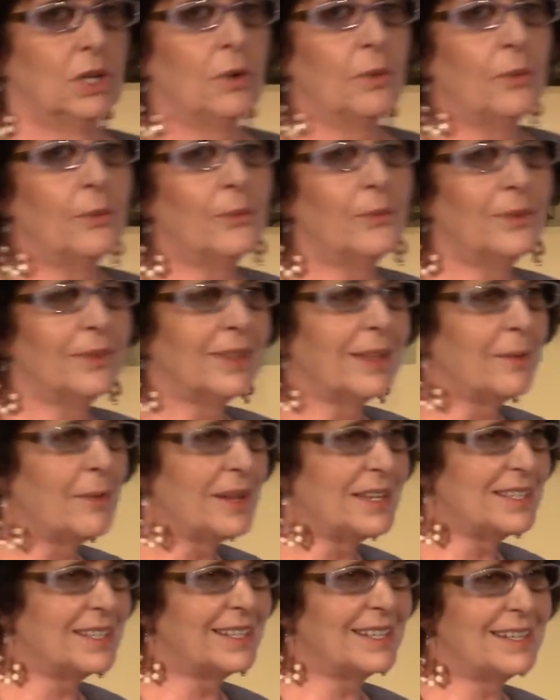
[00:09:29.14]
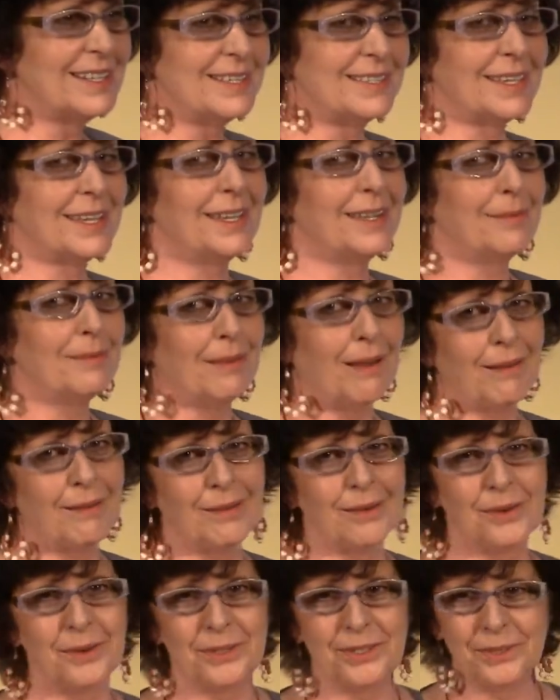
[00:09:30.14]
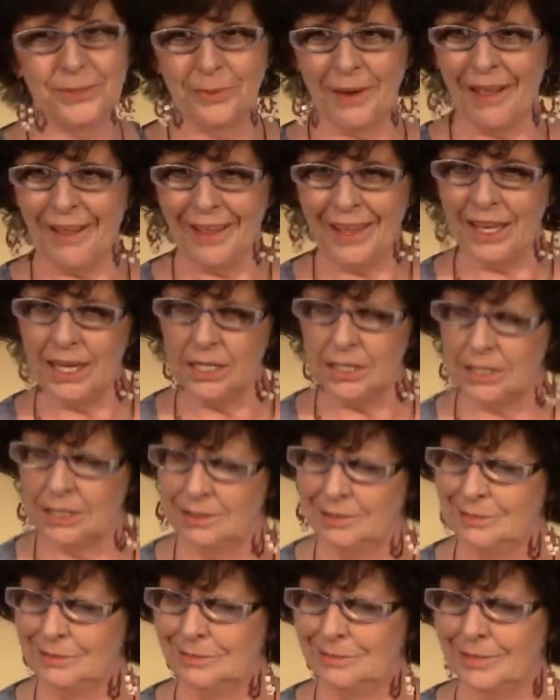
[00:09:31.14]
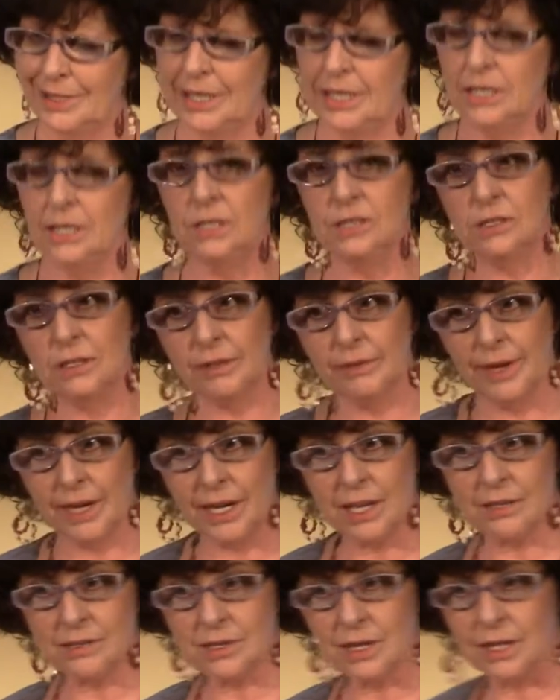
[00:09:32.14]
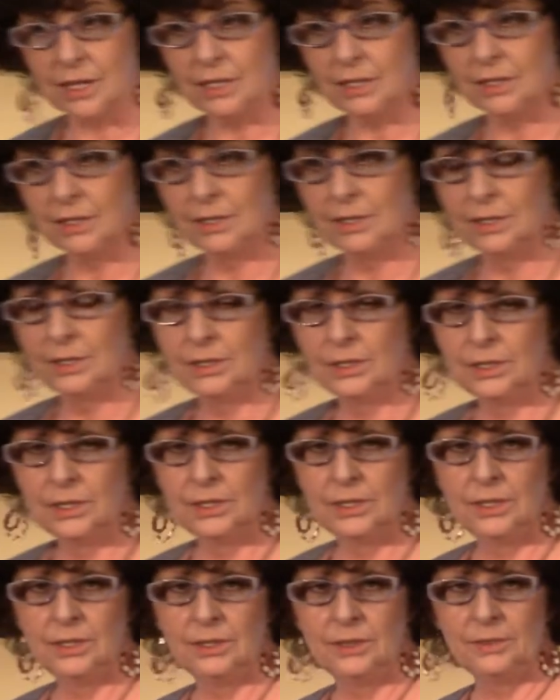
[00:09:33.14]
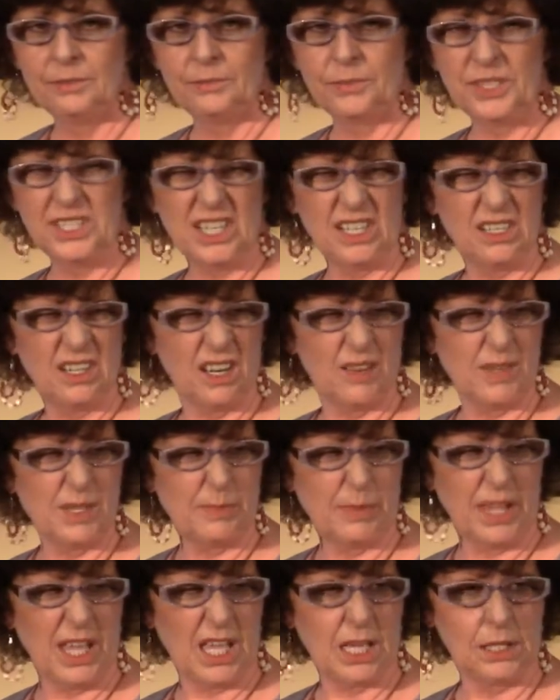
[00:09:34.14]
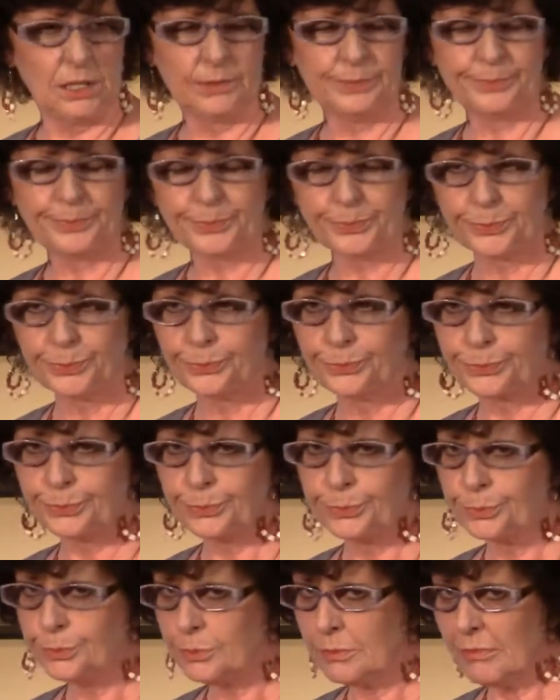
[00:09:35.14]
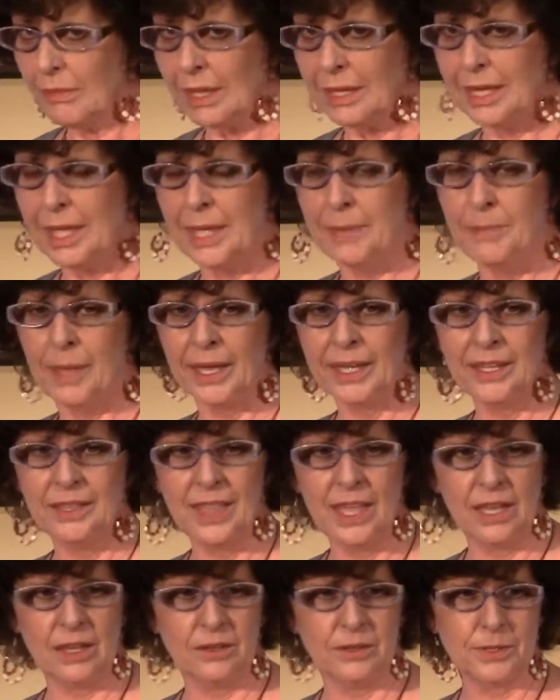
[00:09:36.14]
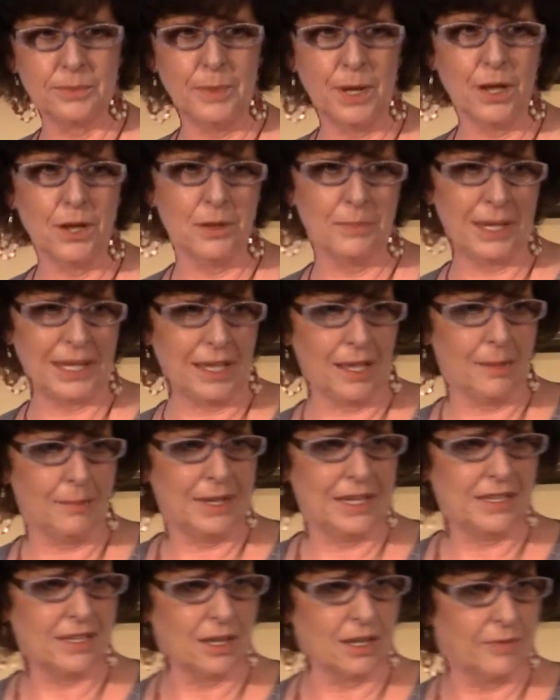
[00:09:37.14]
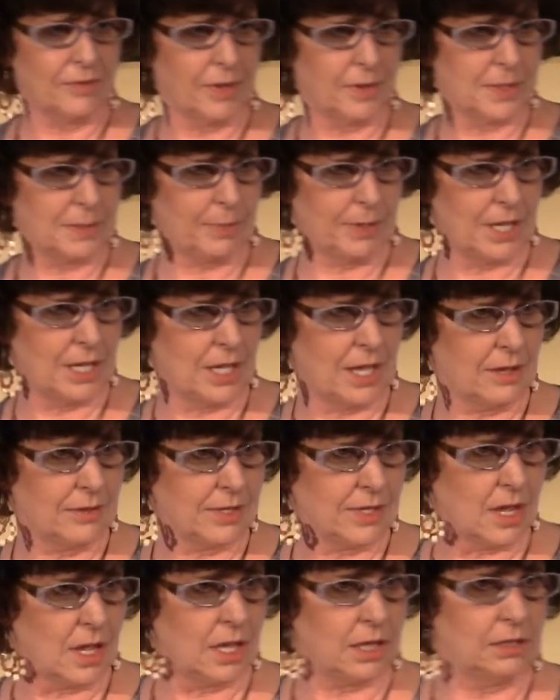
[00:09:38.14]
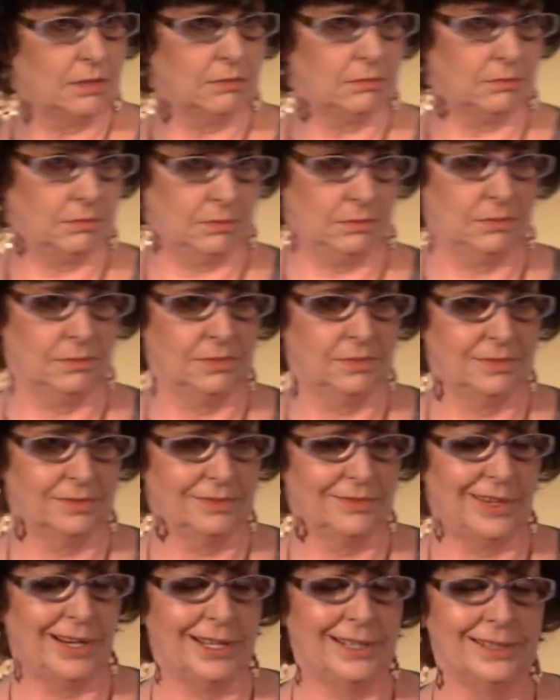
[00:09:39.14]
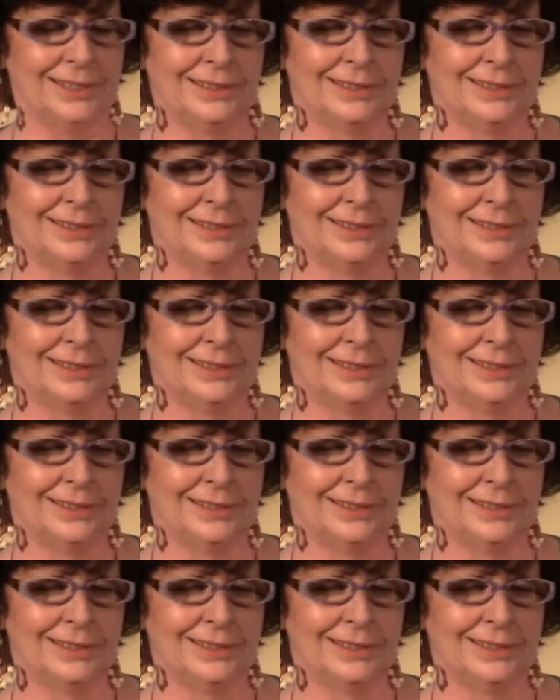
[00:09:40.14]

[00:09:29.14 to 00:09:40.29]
Well, I wasn't going to say, "Oh, you're right," right? So I ran outside, pretend I was playing. Came back in the house. "Mom, I cut myself. I was playing outside." Right?